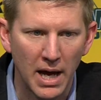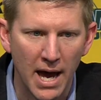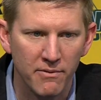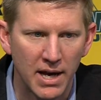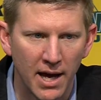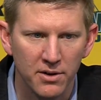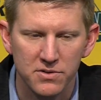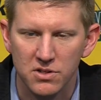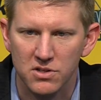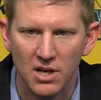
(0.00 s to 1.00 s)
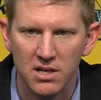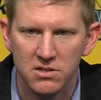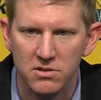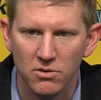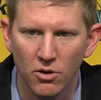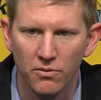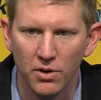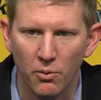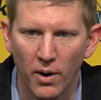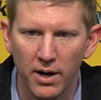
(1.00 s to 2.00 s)
haven't handled success
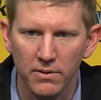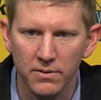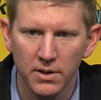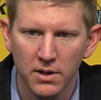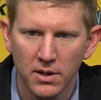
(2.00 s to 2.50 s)
overly well.